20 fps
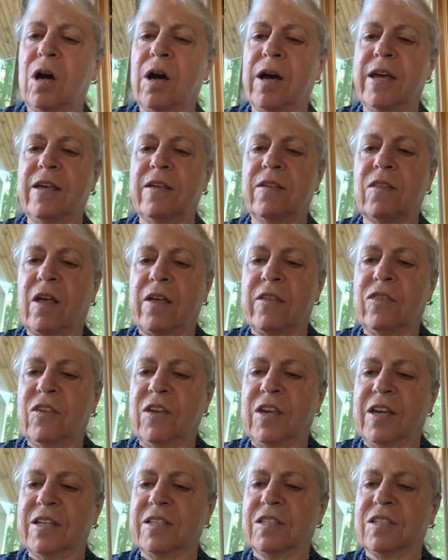I
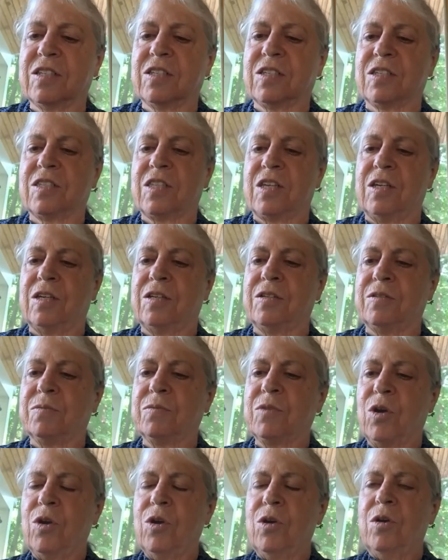think it's
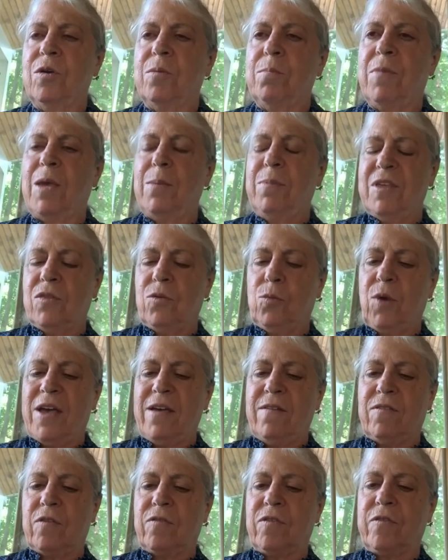maybe the
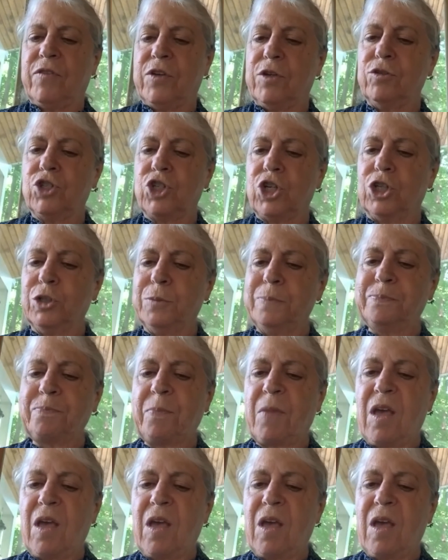wave of the future,